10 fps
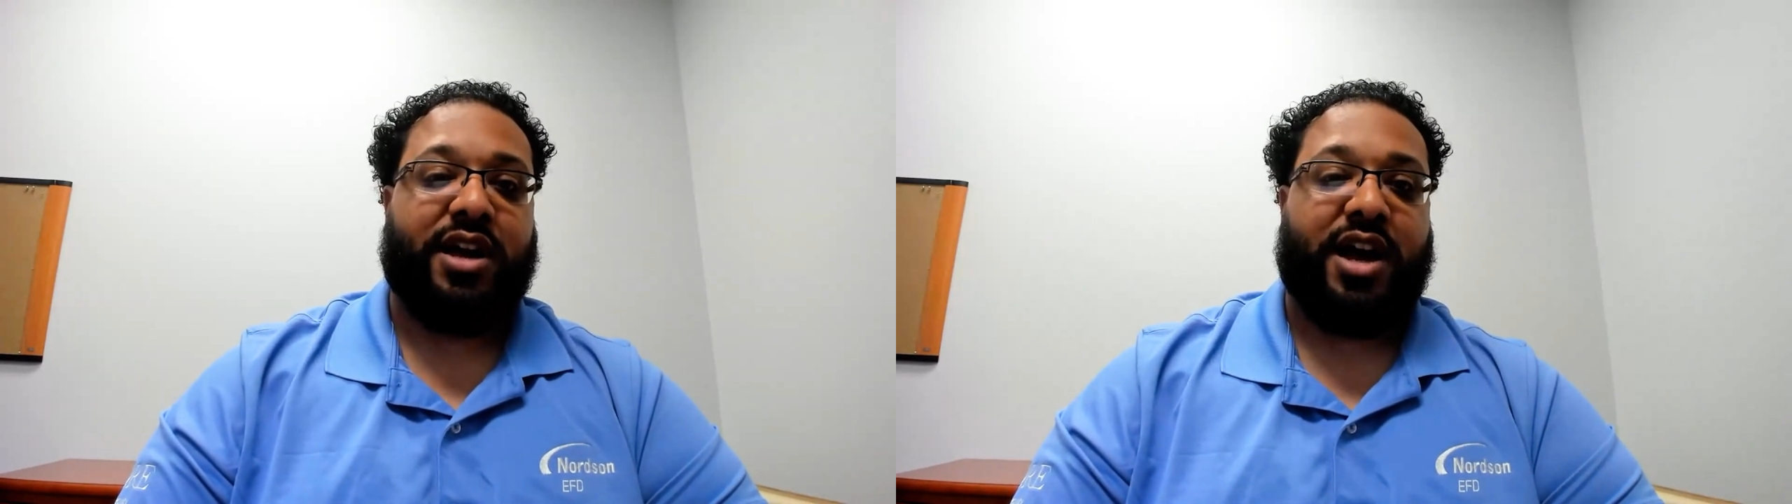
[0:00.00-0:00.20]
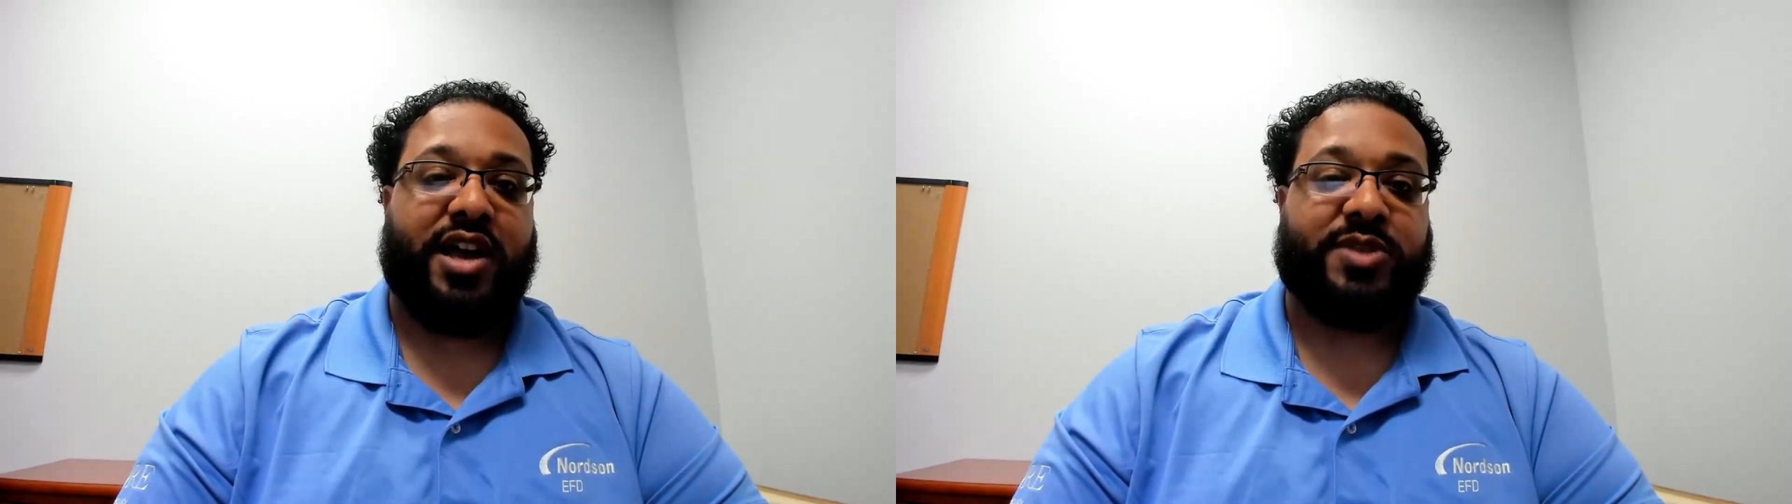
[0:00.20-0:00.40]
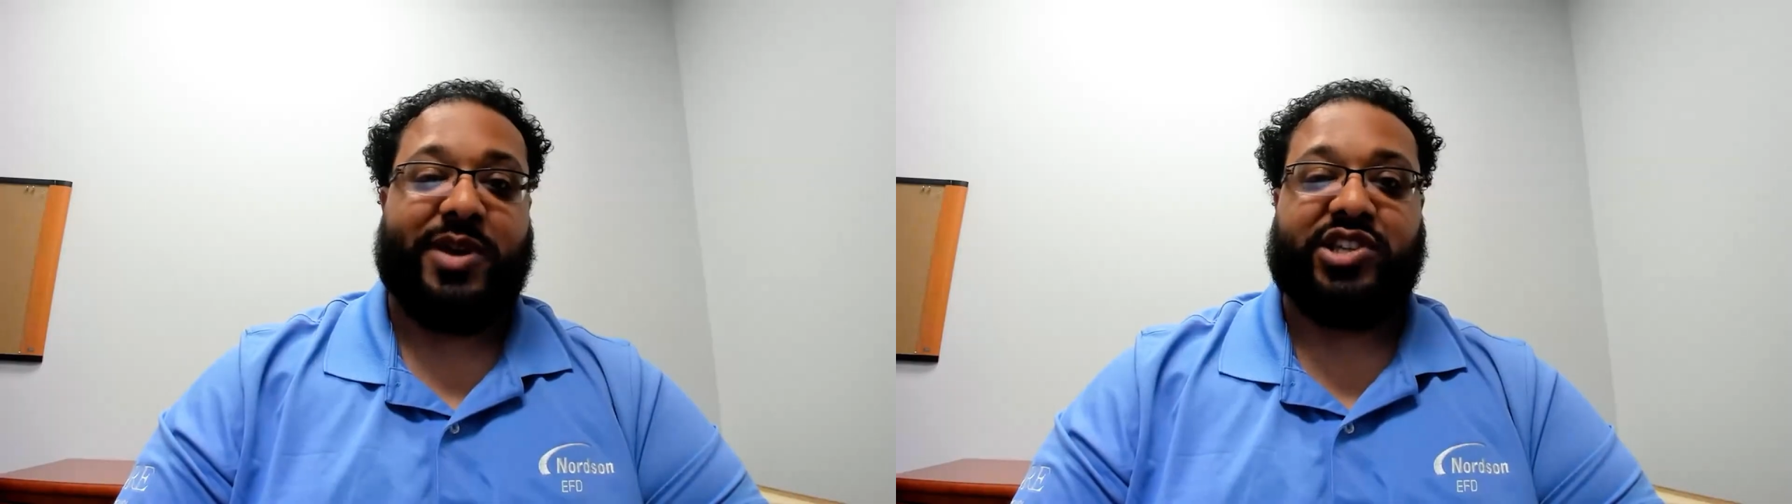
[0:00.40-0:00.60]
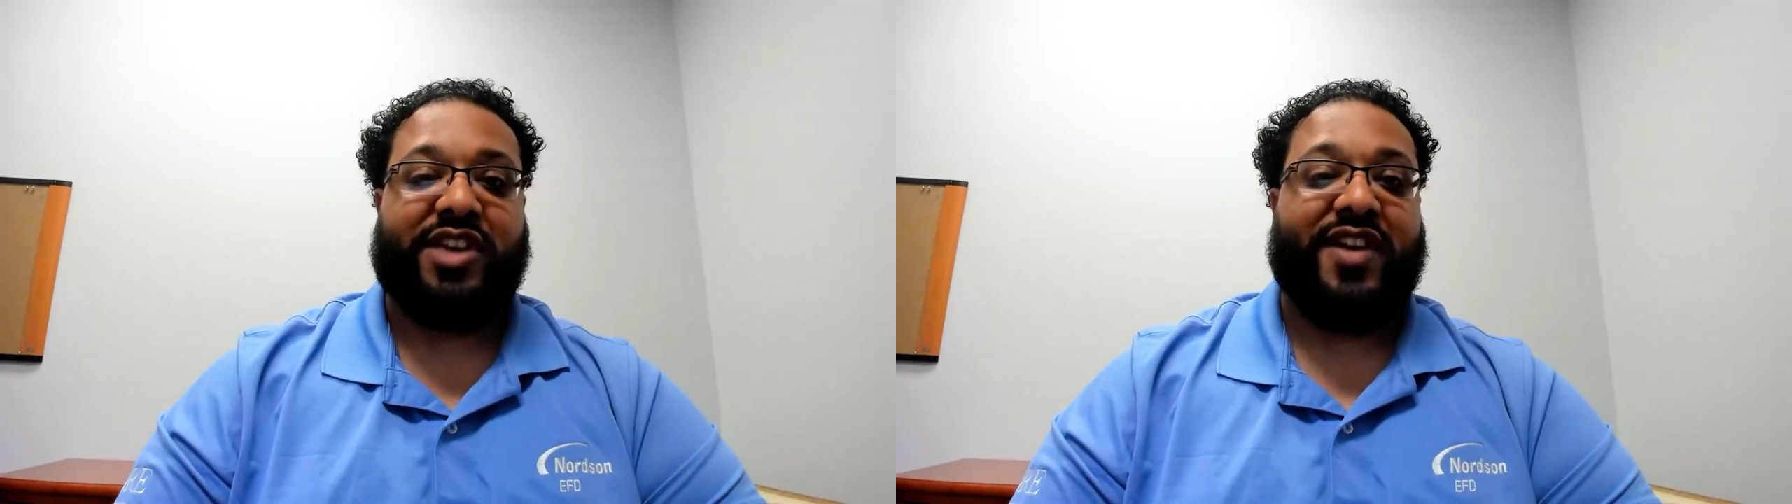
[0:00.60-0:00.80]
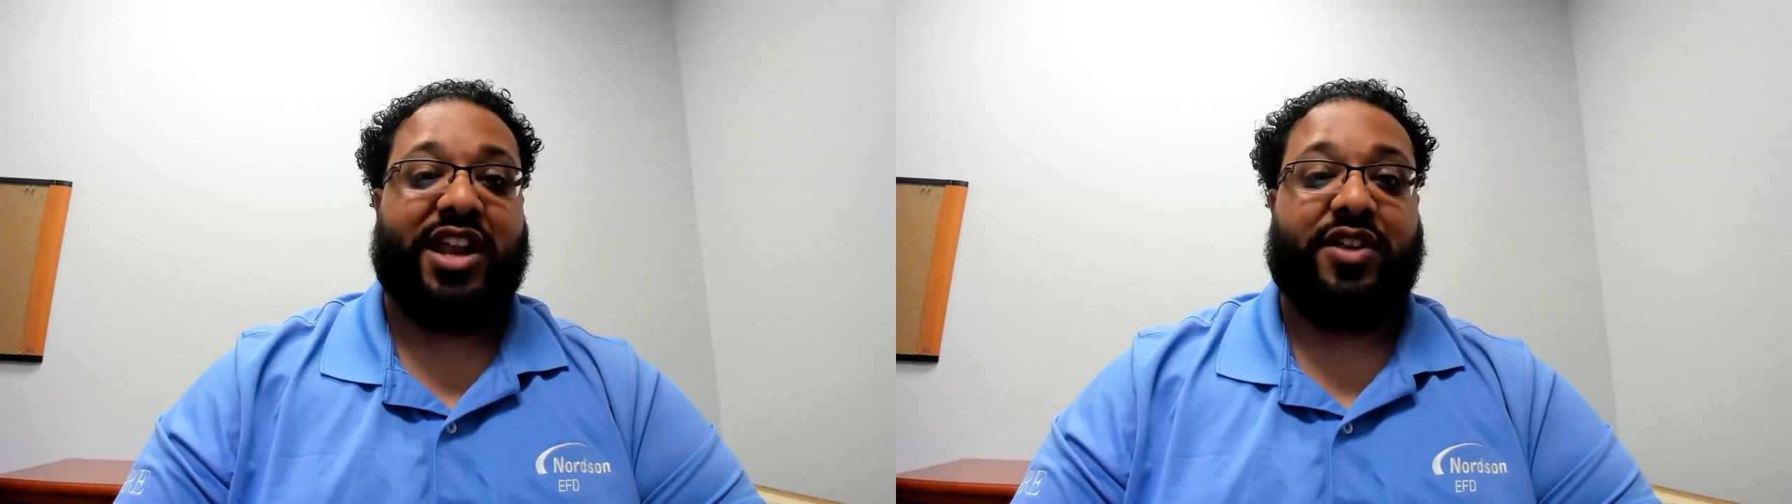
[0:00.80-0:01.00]
especially
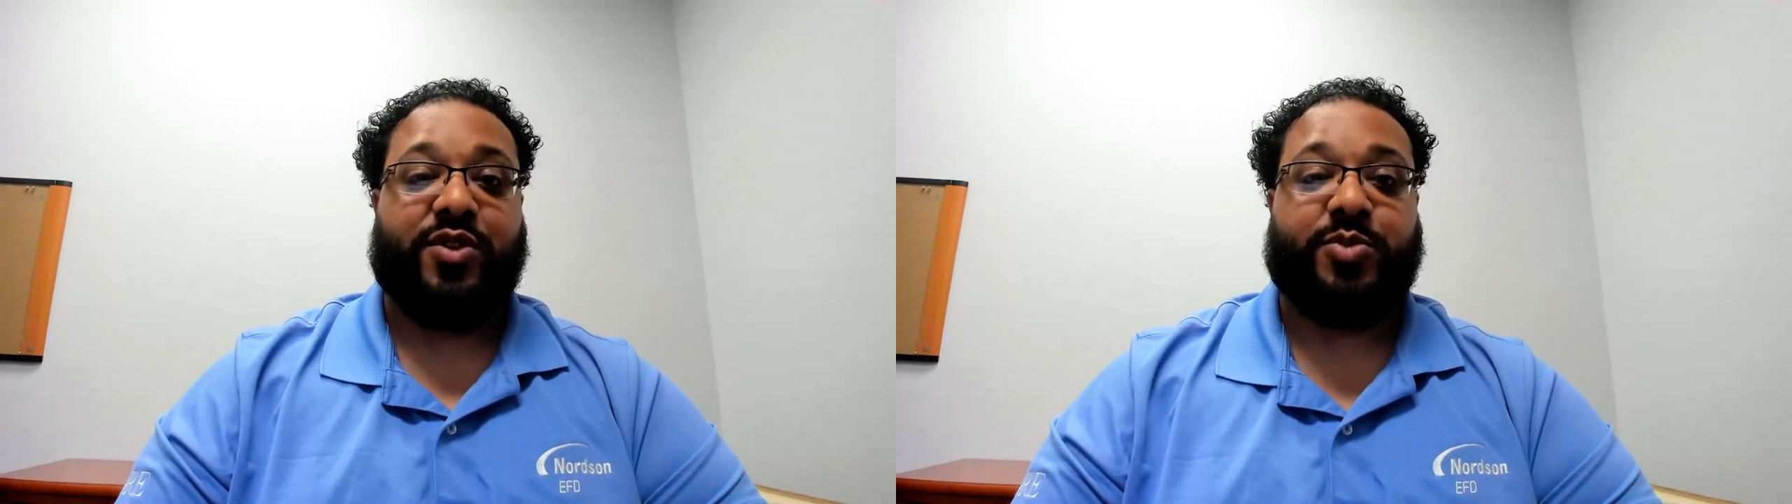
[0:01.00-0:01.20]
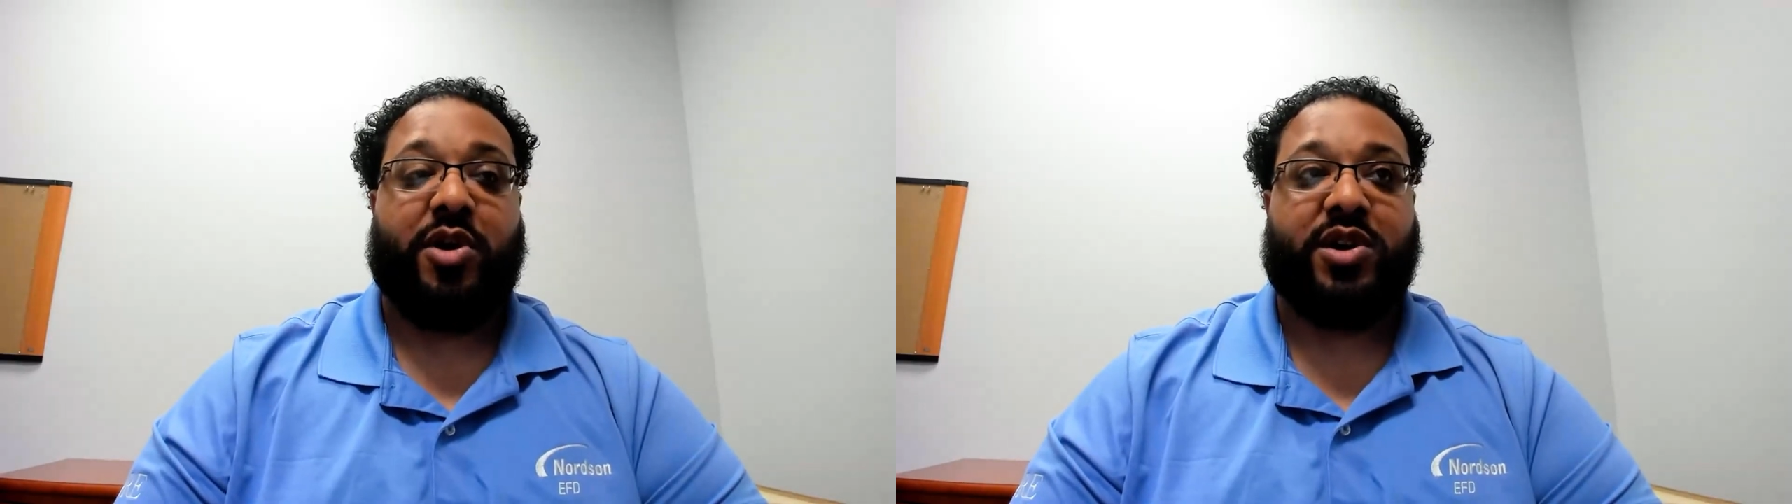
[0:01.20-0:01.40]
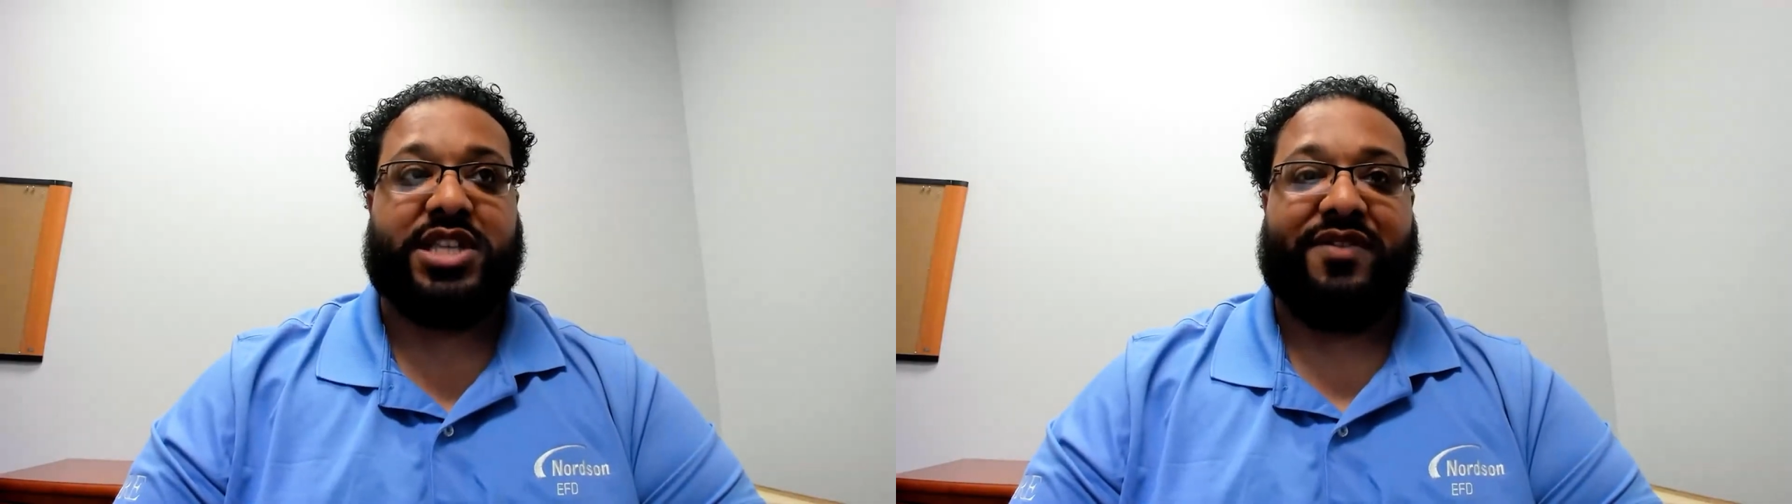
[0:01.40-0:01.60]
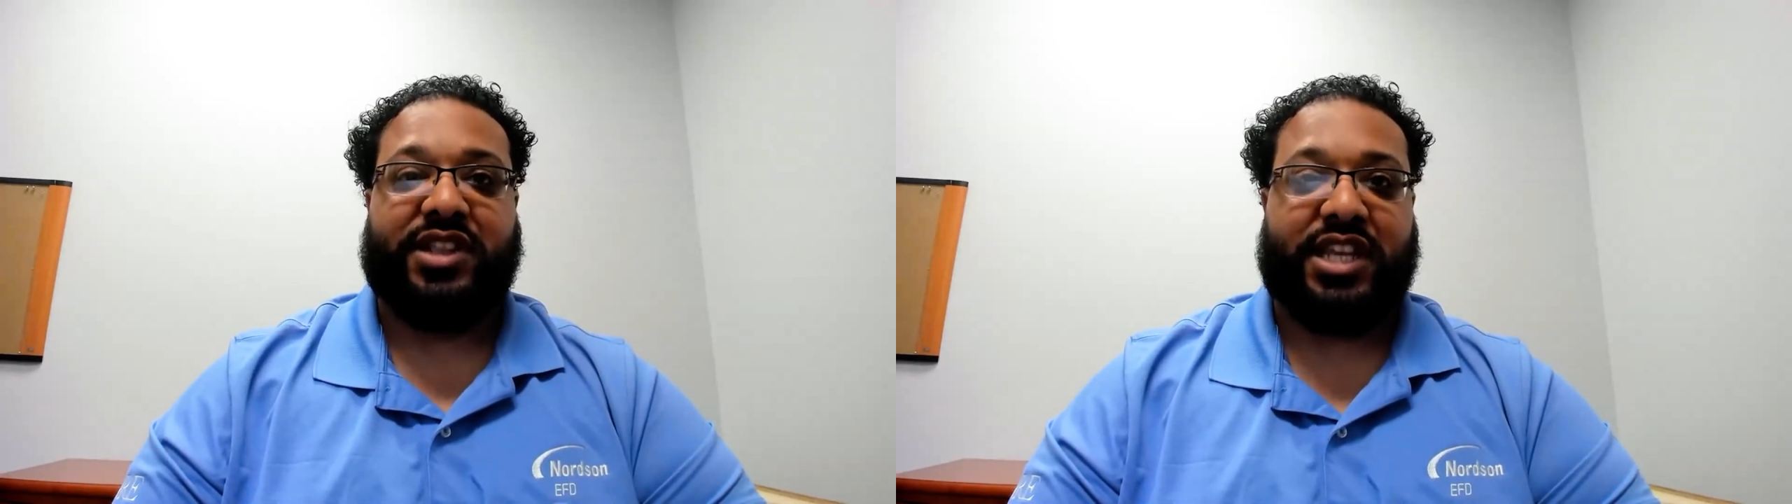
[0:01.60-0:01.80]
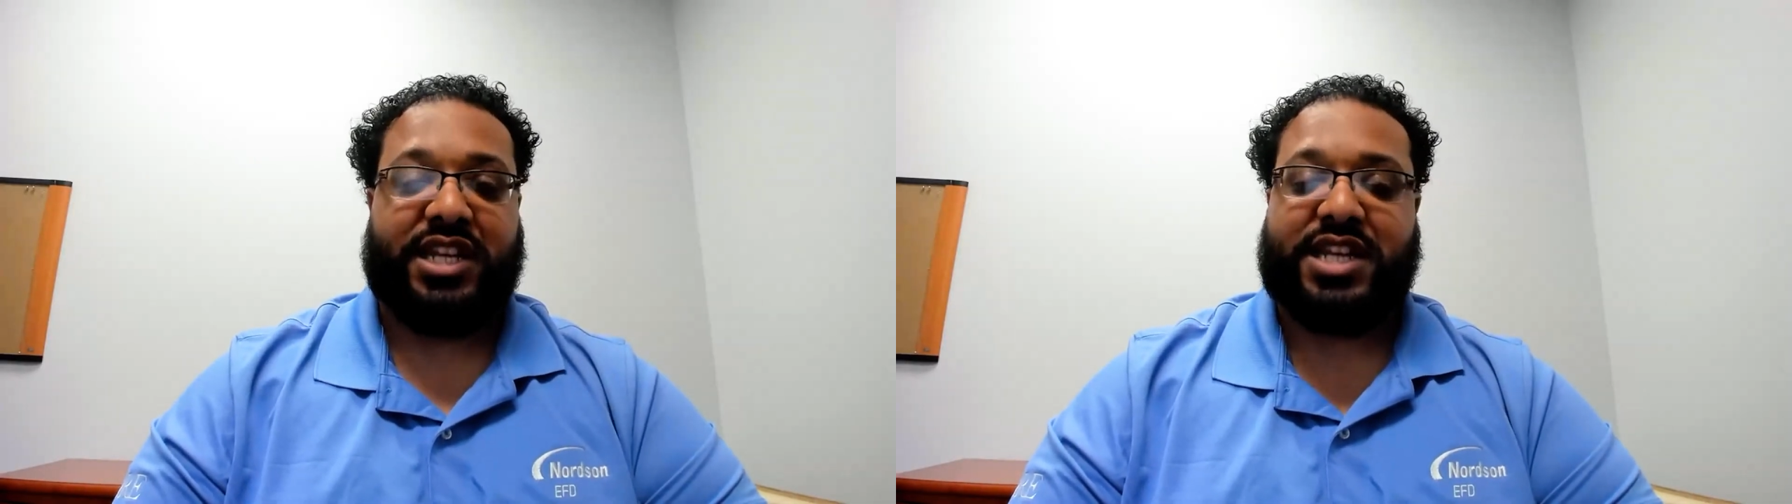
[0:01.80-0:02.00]
if any of those parts have a lead